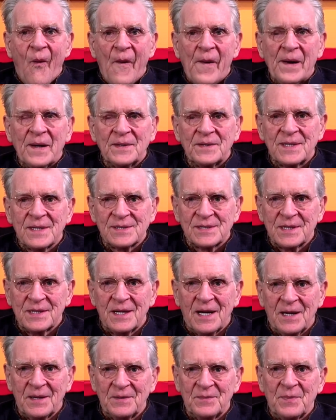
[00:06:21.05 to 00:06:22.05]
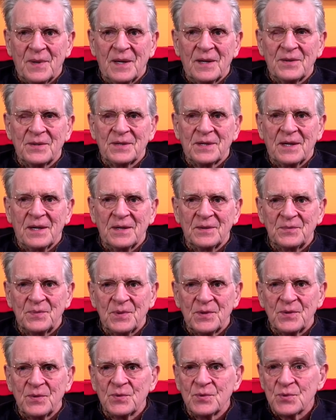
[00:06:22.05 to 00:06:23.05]
and doesn't hunt, bother to hunt
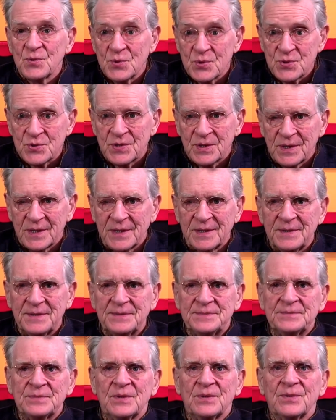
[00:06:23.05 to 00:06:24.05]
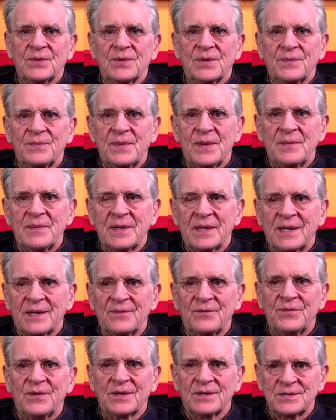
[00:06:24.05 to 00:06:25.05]
with you usually, although maybe it
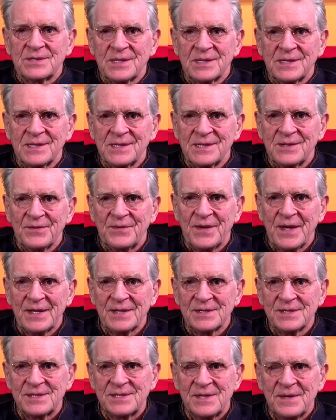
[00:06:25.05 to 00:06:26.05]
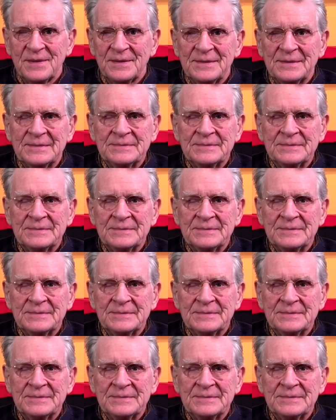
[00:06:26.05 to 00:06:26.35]
can function in defense.